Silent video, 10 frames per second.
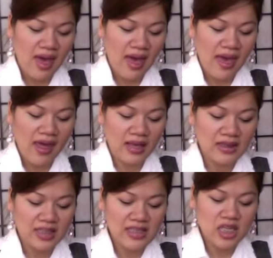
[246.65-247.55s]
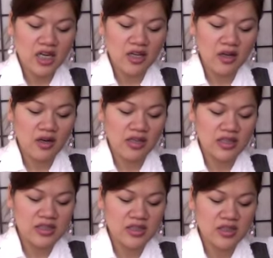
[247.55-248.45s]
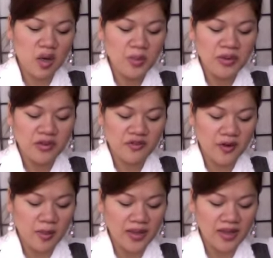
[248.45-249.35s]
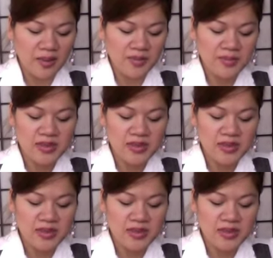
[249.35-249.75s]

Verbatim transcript: and this color is so beautiful on my lips.